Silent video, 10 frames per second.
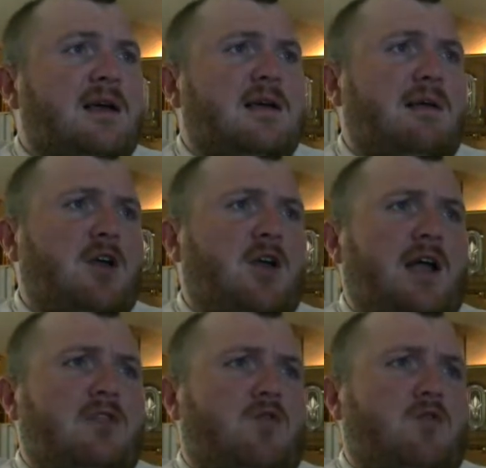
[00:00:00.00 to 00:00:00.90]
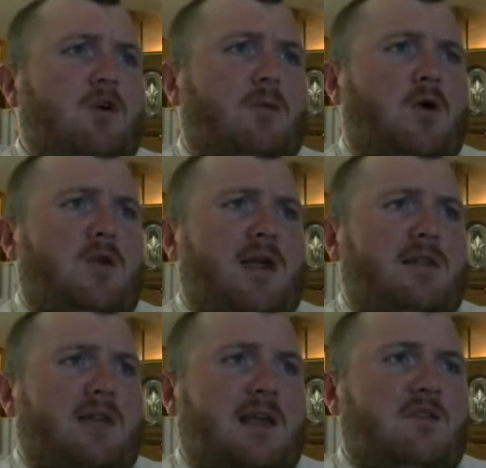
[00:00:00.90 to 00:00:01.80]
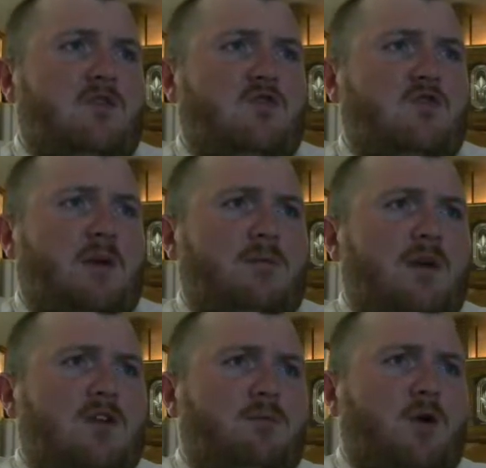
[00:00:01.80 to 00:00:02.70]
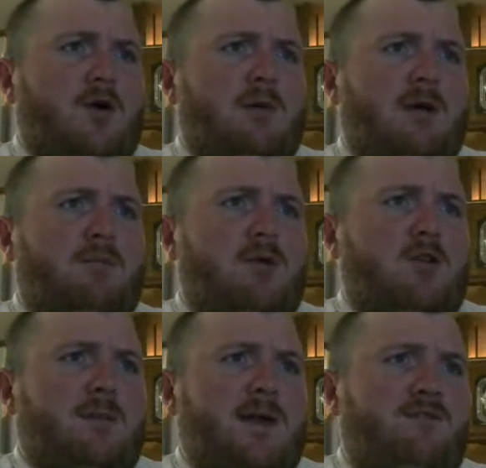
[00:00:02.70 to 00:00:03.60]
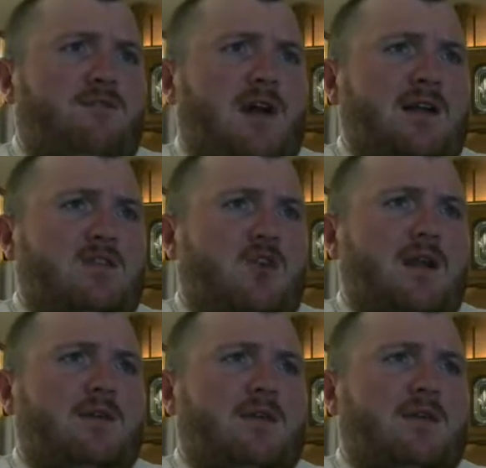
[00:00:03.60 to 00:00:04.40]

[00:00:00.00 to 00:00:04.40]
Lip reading: Governor Andrew Cuomo, signature job creation program appears to be falling short of